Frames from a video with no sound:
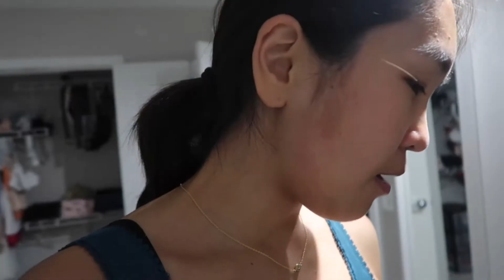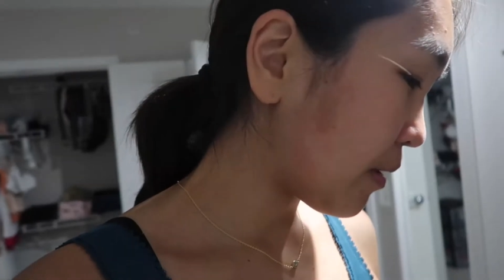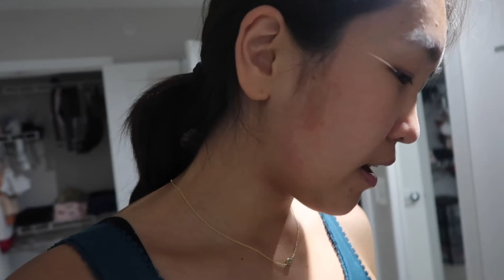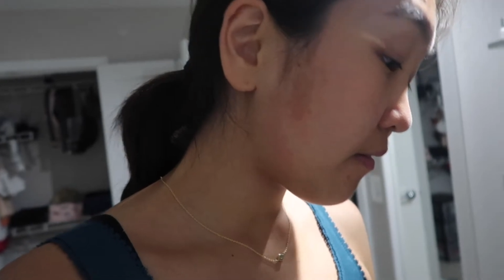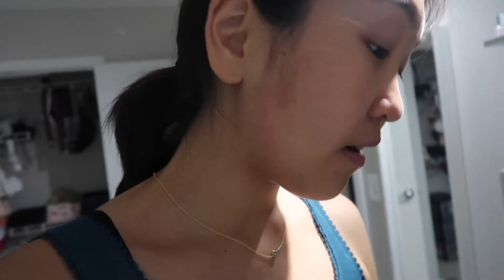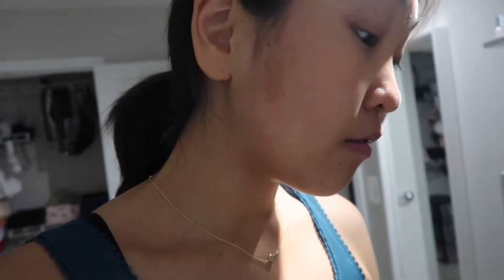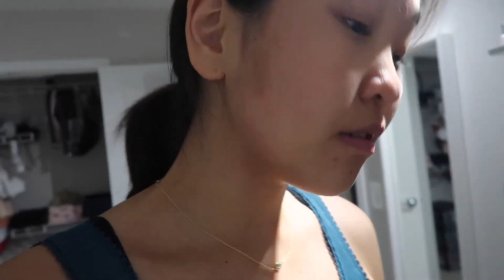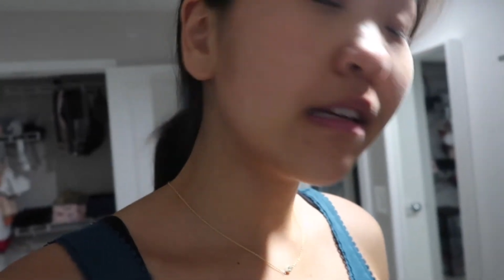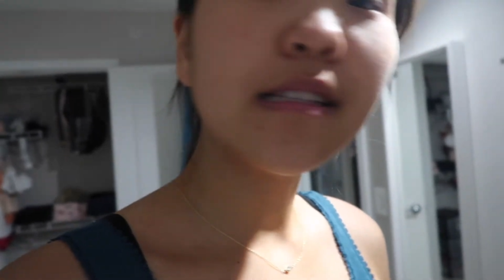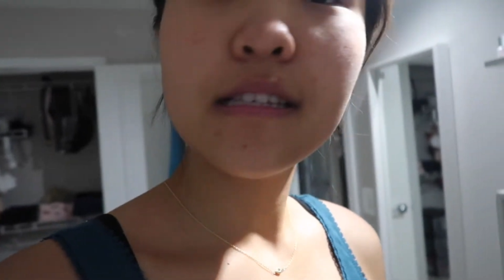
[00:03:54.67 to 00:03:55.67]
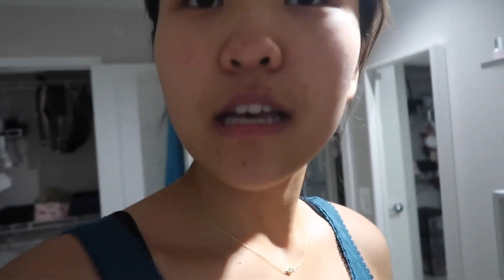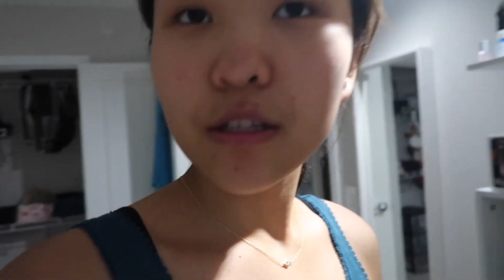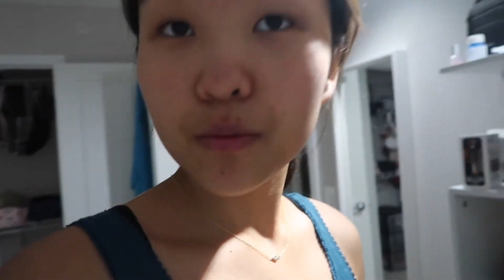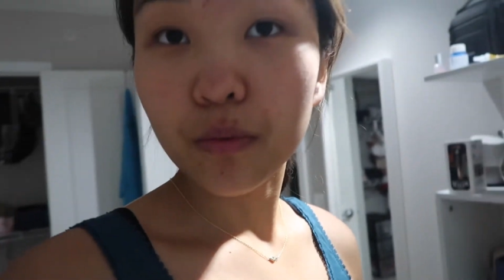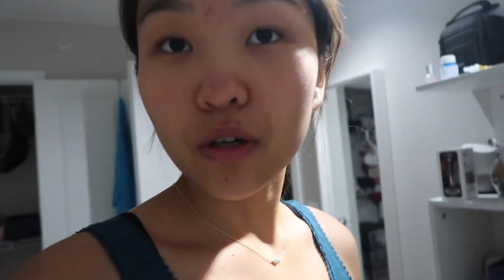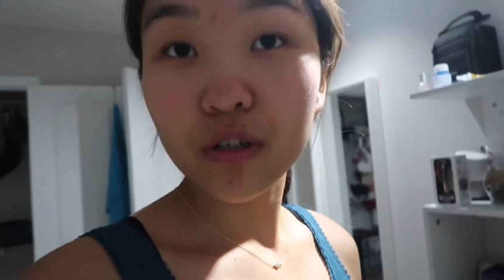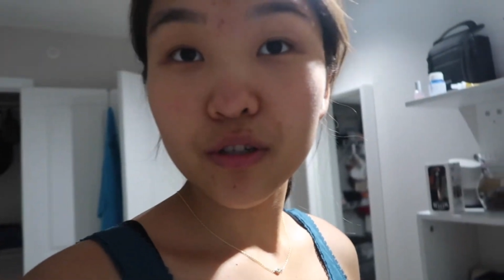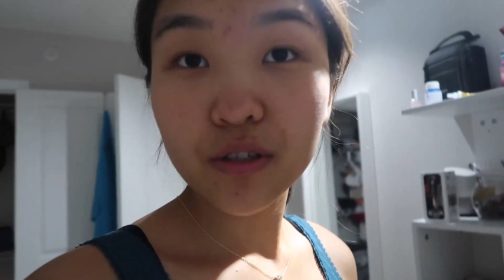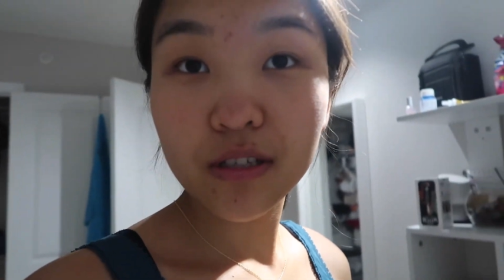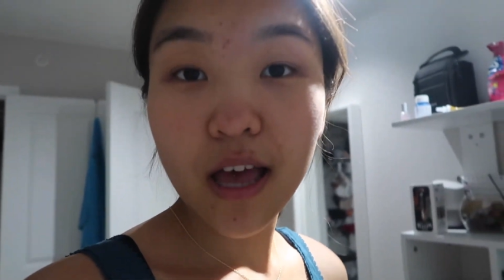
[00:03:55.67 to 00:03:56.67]
And I found these
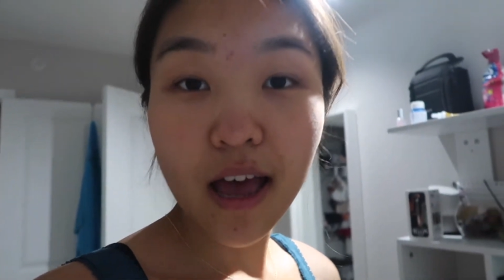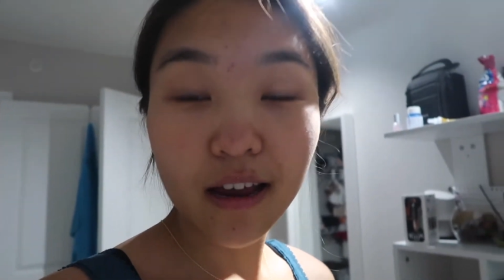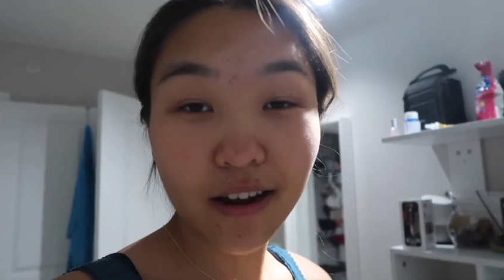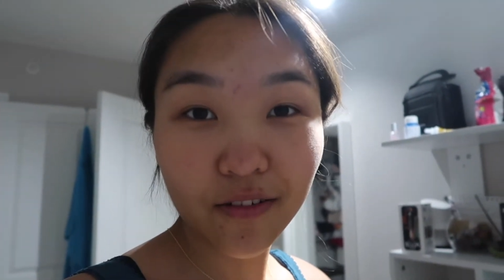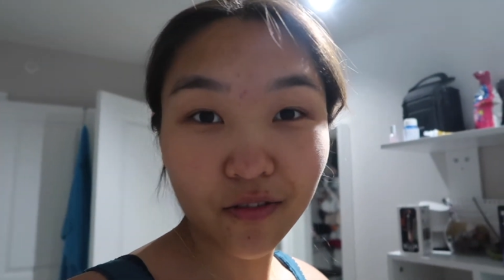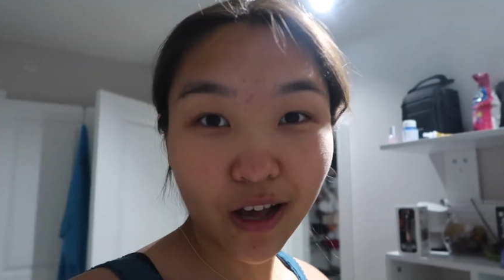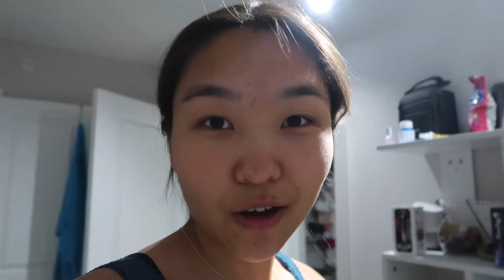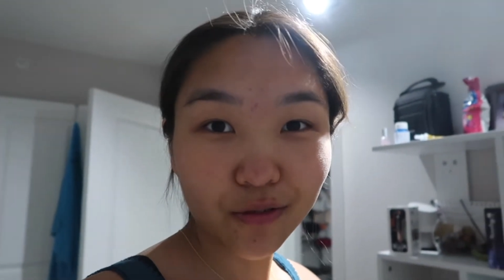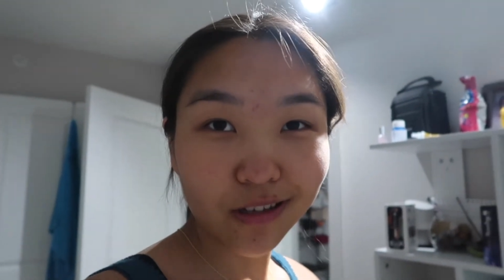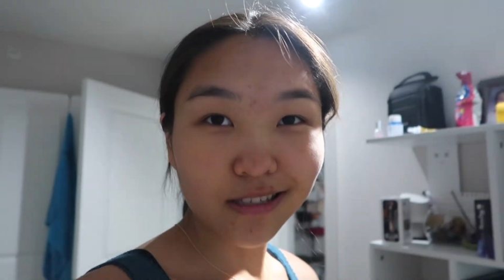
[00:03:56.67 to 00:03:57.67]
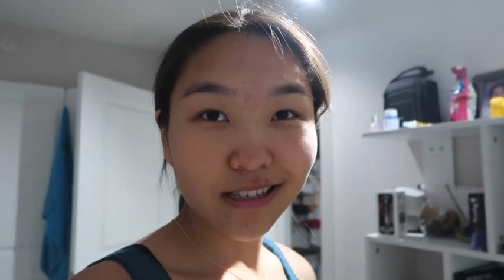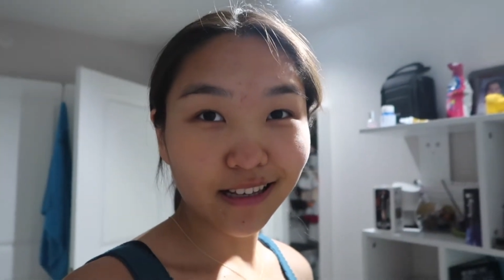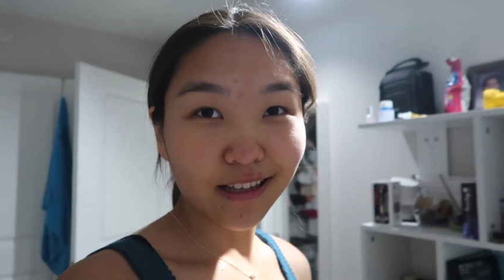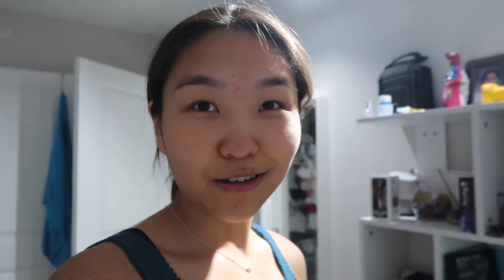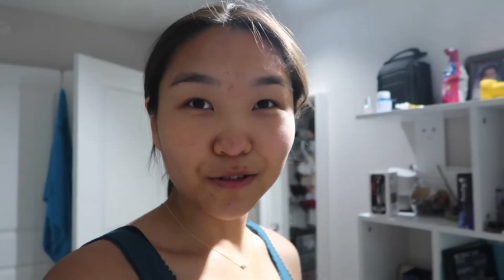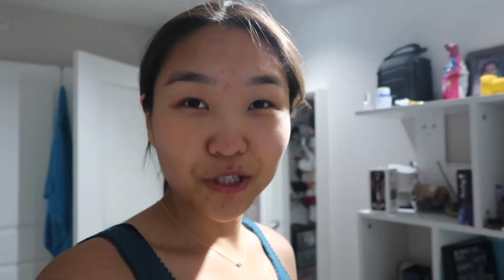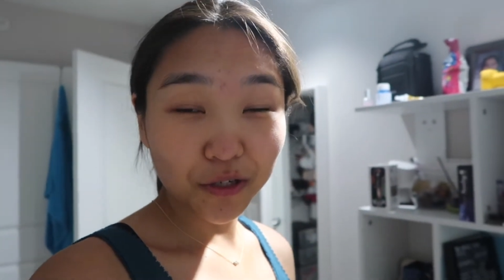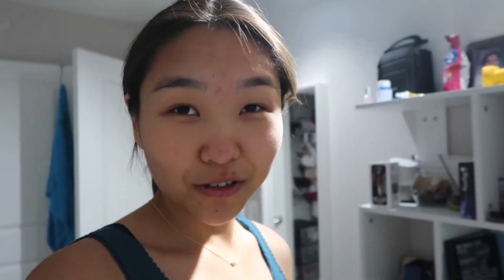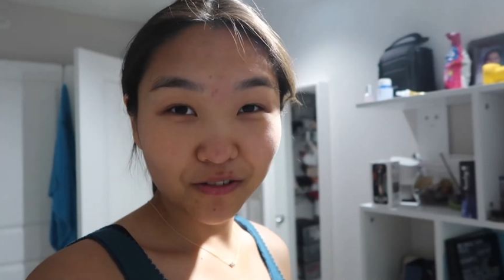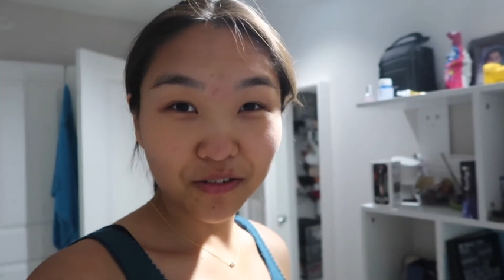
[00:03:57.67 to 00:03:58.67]
sketchbooks and I found this thing that I was
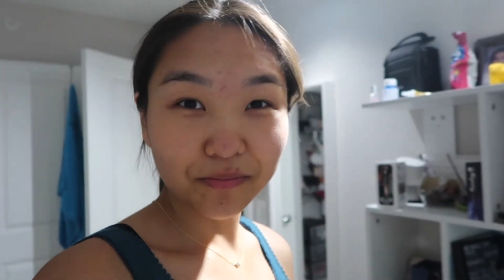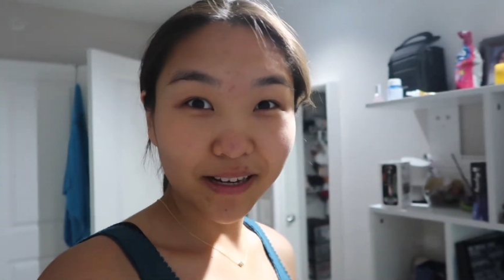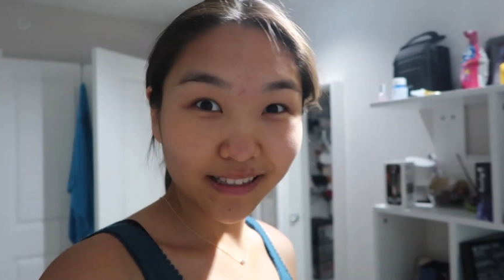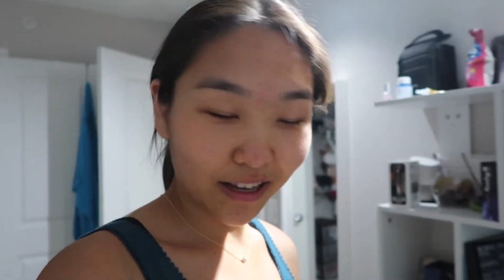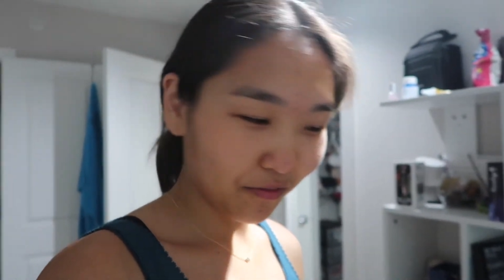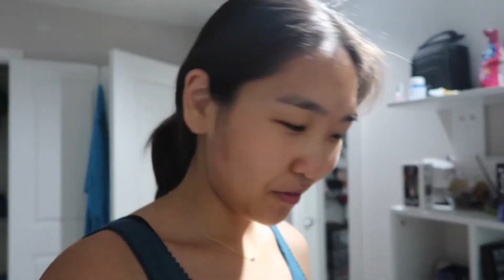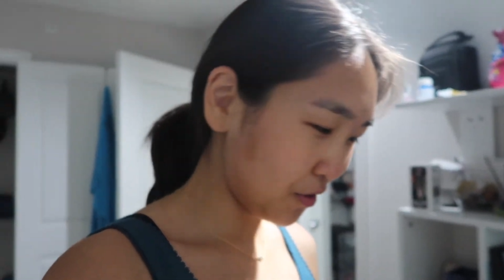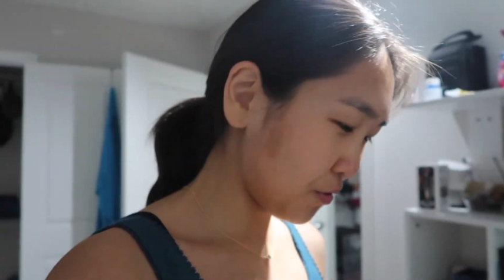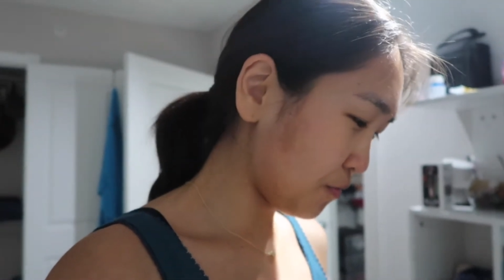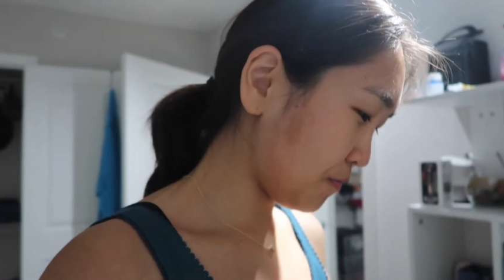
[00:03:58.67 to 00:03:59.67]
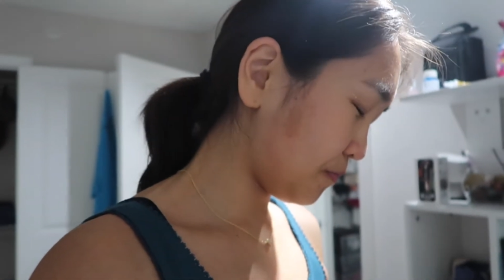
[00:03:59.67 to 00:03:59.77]
doing for my nephew.